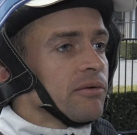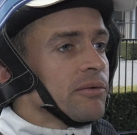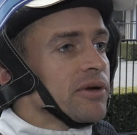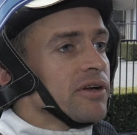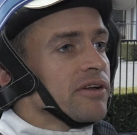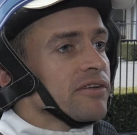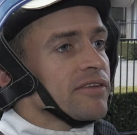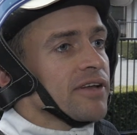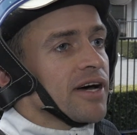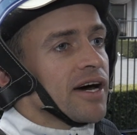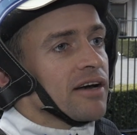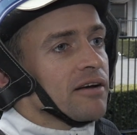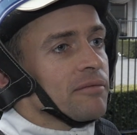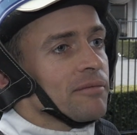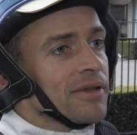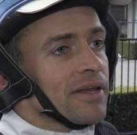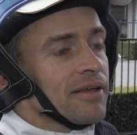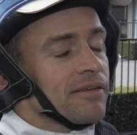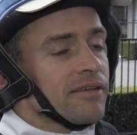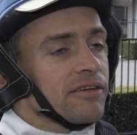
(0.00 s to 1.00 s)
wouldn't have started
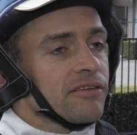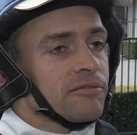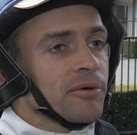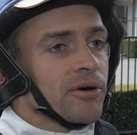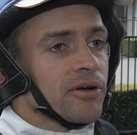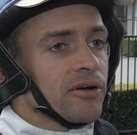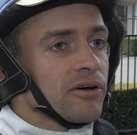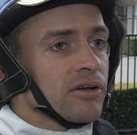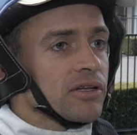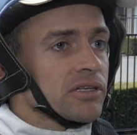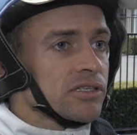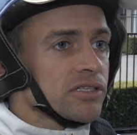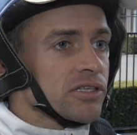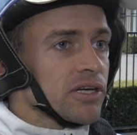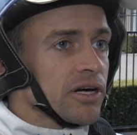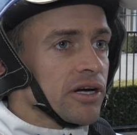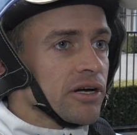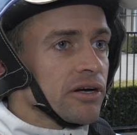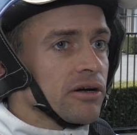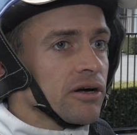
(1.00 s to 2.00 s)
him unless they're spot on.
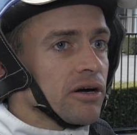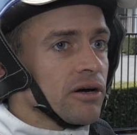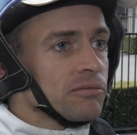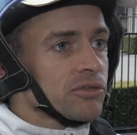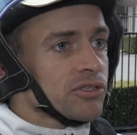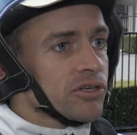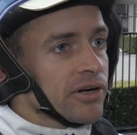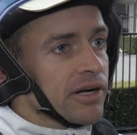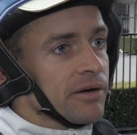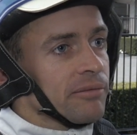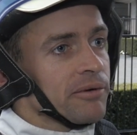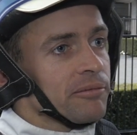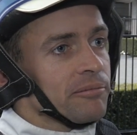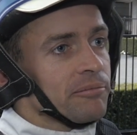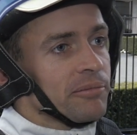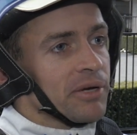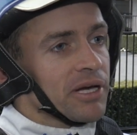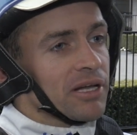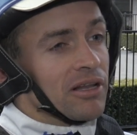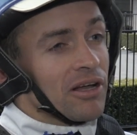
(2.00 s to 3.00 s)
So I'm sure he will
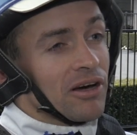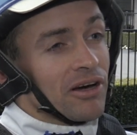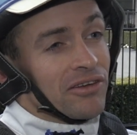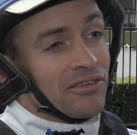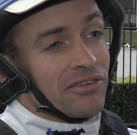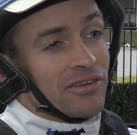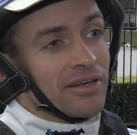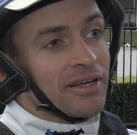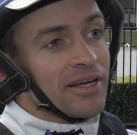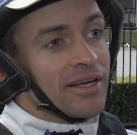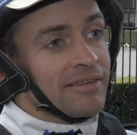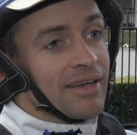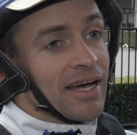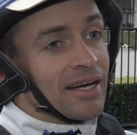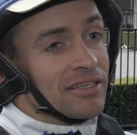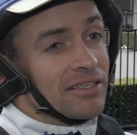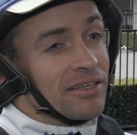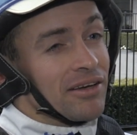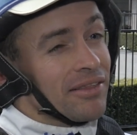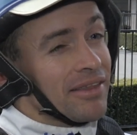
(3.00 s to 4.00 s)
be close, and it's
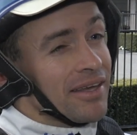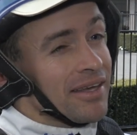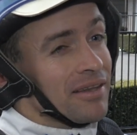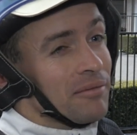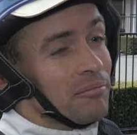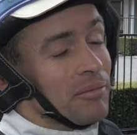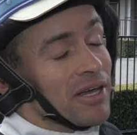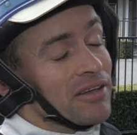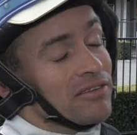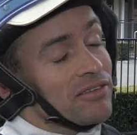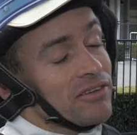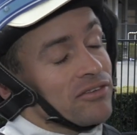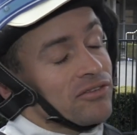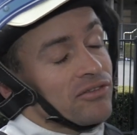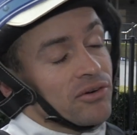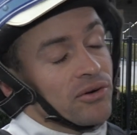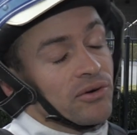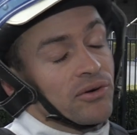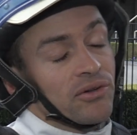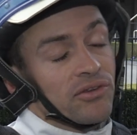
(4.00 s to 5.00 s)
actually I think the best he's
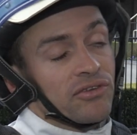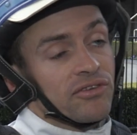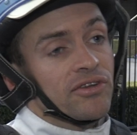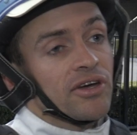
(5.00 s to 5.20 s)
drawn.